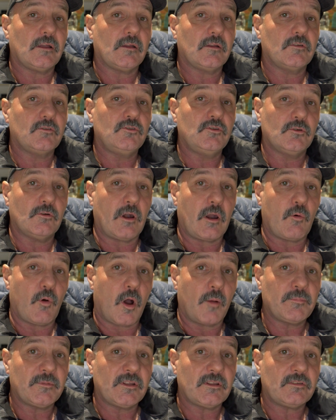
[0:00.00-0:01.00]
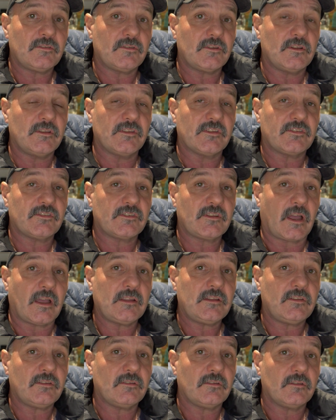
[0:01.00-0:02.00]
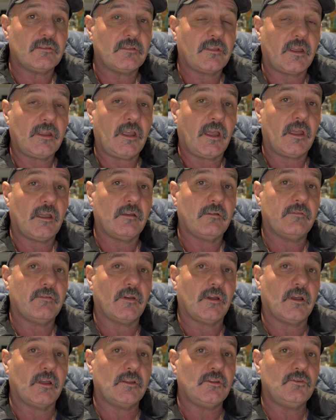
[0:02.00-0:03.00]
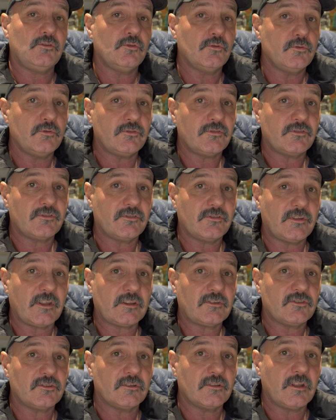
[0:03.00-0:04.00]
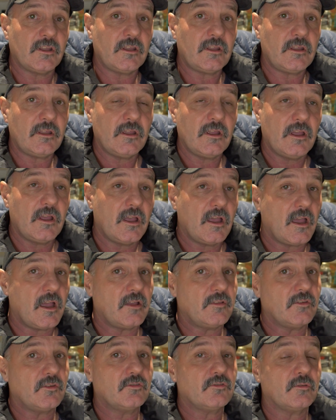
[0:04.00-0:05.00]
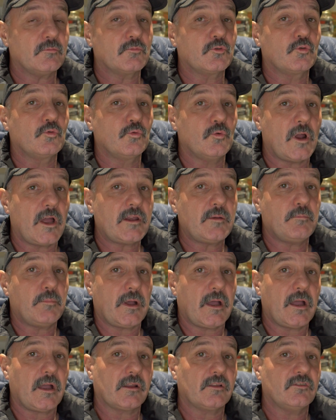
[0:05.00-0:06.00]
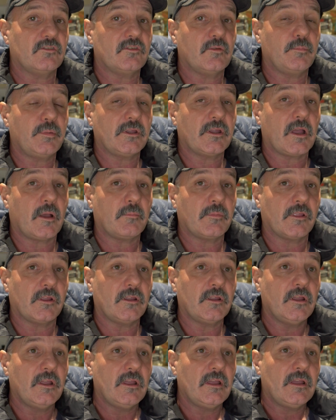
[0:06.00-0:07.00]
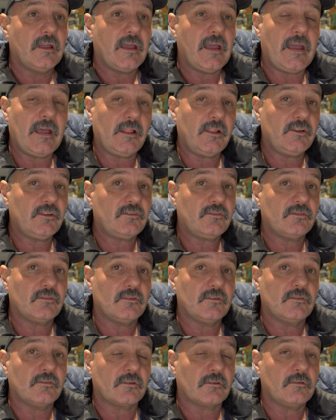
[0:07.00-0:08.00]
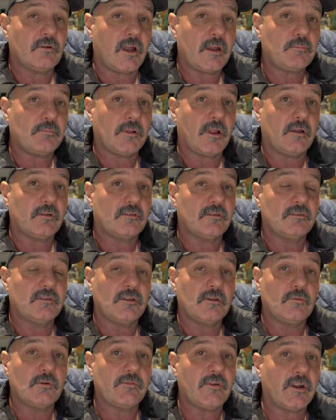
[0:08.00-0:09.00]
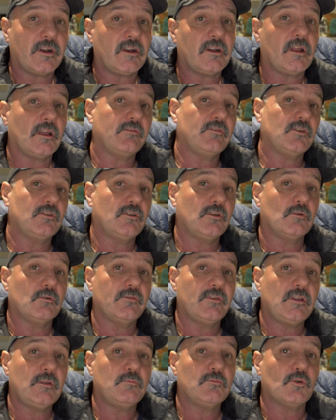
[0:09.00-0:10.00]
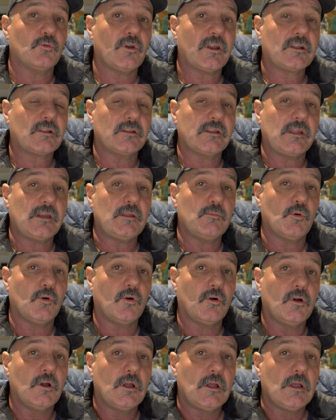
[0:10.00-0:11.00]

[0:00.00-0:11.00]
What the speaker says: Euro Optics in the States. They have a used section there, and there's some great bargains to pick up there. Alex is a great bloke to deal with. I don't know if you deal with him directly anymore,